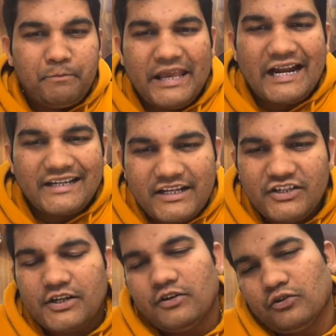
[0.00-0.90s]
pay
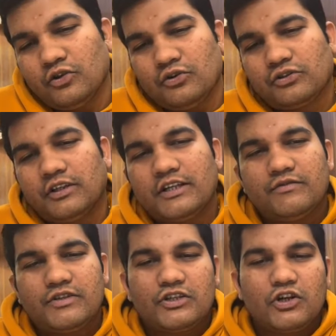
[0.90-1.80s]
attention to those things
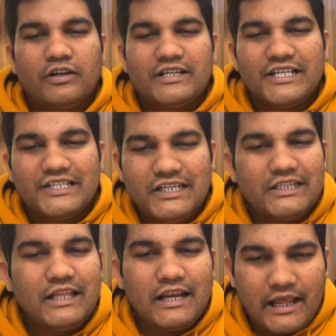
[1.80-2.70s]
which is not necessary
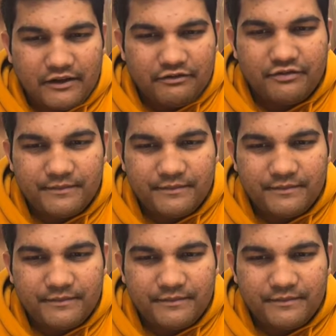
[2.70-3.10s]
in their life